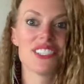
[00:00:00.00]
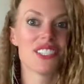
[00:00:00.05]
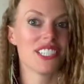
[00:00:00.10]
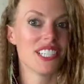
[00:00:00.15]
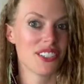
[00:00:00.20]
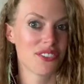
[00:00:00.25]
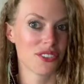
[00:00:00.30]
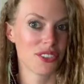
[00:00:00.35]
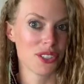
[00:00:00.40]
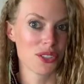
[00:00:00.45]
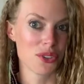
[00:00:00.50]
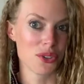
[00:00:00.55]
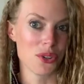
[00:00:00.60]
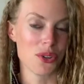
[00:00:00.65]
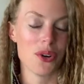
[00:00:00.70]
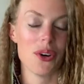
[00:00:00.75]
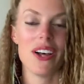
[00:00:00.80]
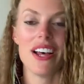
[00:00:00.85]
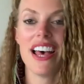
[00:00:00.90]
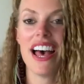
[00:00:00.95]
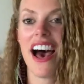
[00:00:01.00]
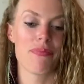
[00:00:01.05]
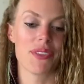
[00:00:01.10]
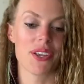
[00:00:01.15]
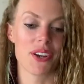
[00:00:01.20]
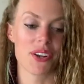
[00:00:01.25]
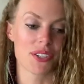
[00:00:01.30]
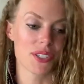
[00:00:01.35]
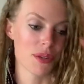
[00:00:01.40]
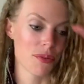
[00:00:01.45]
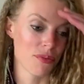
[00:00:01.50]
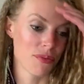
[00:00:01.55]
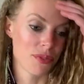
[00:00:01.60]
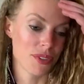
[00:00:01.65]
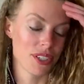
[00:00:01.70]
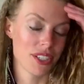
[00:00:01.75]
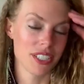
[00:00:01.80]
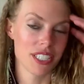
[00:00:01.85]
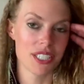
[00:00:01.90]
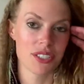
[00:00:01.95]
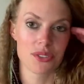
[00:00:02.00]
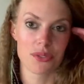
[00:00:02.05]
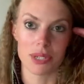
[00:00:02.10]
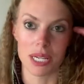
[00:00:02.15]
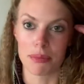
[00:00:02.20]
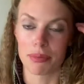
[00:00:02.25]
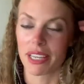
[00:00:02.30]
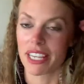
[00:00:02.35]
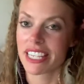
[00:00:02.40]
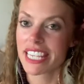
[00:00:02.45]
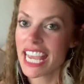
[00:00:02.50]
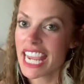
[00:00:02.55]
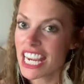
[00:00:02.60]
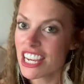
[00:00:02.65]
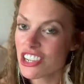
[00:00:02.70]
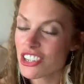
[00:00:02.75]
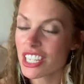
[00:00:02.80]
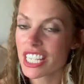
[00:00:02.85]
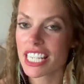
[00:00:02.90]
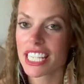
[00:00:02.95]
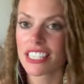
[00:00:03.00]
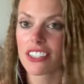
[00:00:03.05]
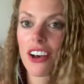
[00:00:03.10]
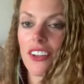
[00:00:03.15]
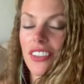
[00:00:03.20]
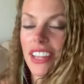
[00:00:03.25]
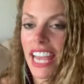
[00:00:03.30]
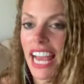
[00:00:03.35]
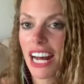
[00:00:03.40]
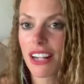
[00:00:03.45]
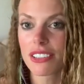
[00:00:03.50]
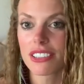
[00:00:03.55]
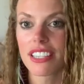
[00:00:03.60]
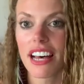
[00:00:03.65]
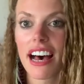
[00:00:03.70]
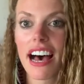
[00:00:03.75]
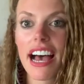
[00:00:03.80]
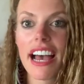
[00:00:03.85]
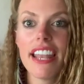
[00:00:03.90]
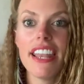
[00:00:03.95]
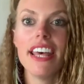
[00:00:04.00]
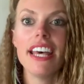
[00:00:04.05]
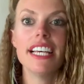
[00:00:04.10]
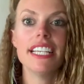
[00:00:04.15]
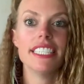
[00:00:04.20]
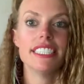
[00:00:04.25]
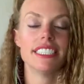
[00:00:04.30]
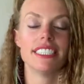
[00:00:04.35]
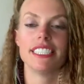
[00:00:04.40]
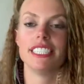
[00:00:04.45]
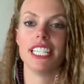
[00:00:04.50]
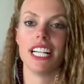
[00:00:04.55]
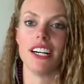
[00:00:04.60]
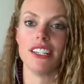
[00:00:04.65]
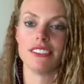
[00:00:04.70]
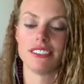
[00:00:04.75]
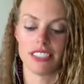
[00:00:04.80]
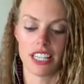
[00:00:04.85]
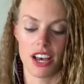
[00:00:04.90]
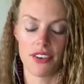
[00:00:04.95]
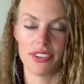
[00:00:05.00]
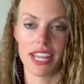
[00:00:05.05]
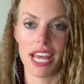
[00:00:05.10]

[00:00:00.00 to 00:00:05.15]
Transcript: It's really cool. There are some really sweet plantations on the outside, you know, of